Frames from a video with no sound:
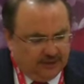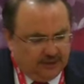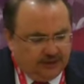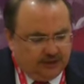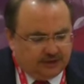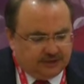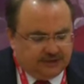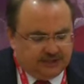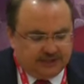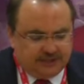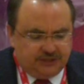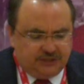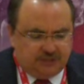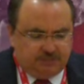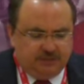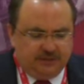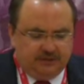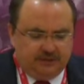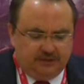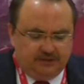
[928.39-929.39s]
Our second
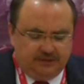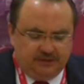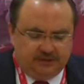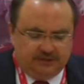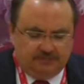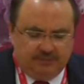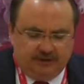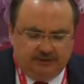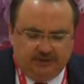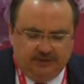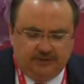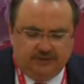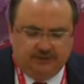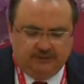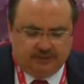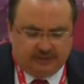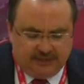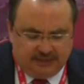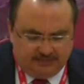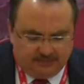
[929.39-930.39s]
speaker is Mauricio
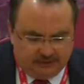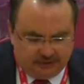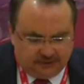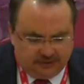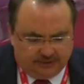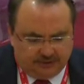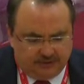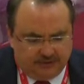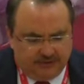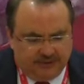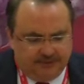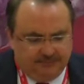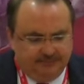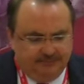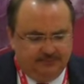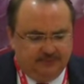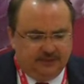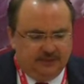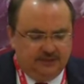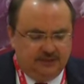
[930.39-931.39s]
Claver Carone.
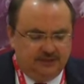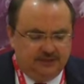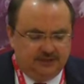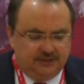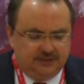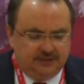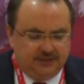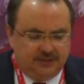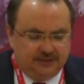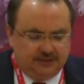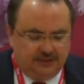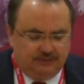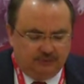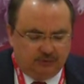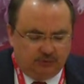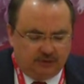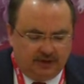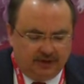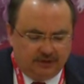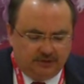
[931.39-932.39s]
He's executive
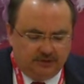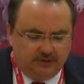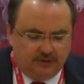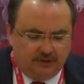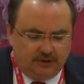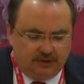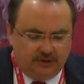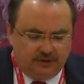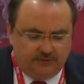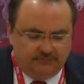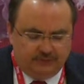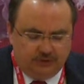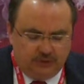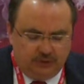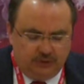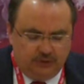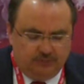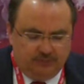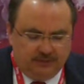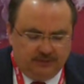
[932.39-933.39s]
director of
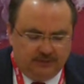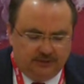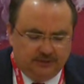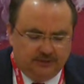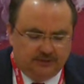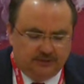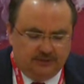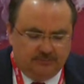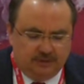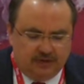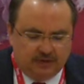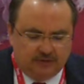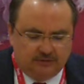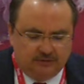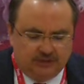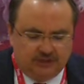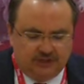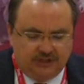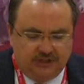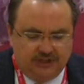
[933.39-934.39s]
Cuba
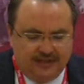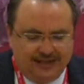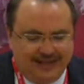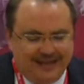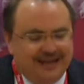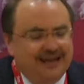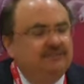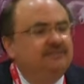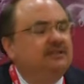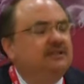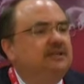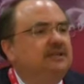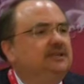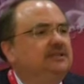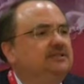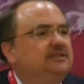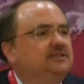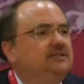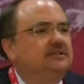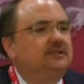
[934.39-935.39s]
Democracy
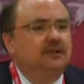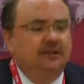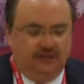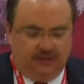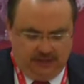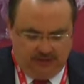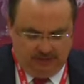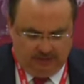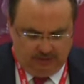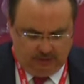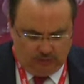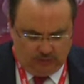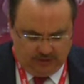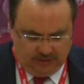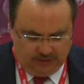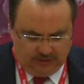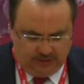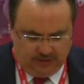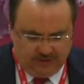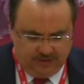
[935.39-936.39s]
Advocates here in
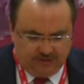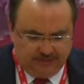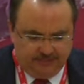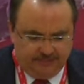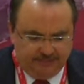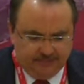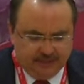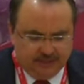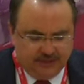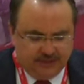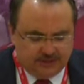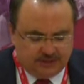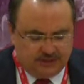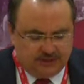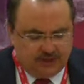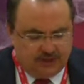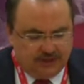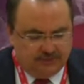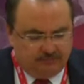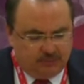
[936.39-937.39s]
Washington. It's a
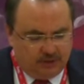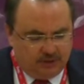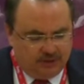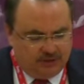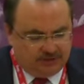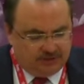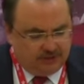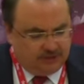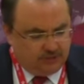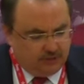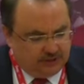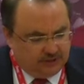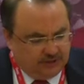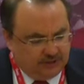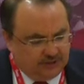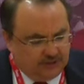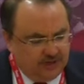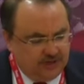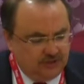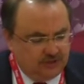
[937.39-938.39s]
nonpartisan
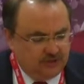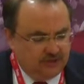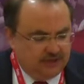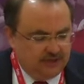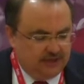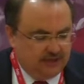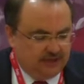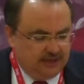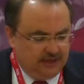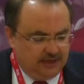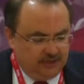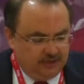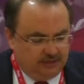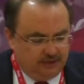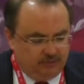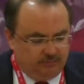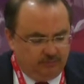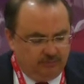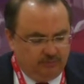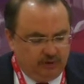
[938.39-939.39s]
organization dedicated to
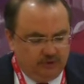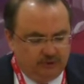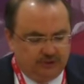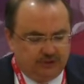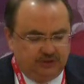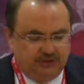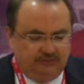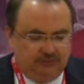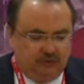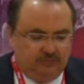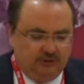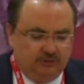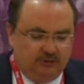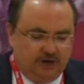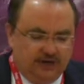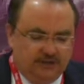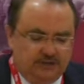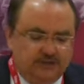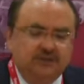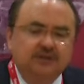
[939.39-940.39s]
the promotion of human
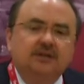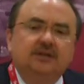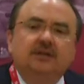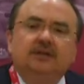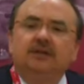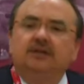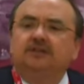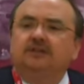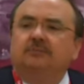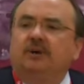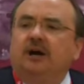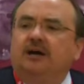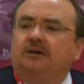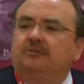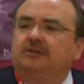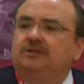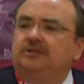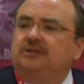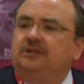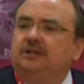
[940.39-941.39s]
rights,
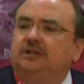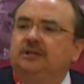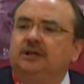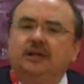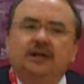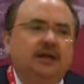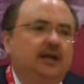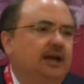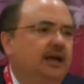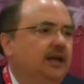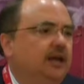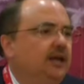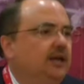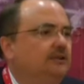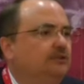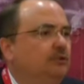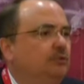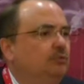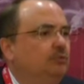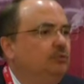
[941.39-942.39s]
democracy,
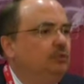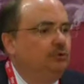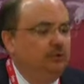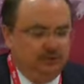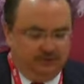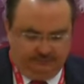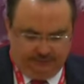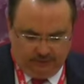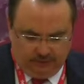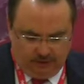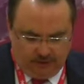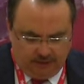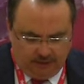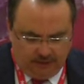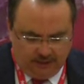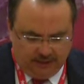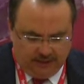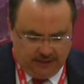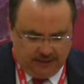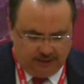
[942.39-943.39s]
and rule of law
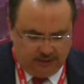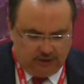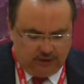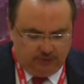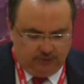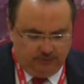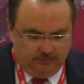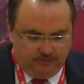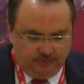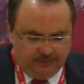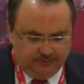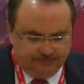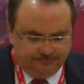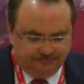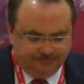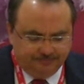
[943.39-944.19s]
in Cuba.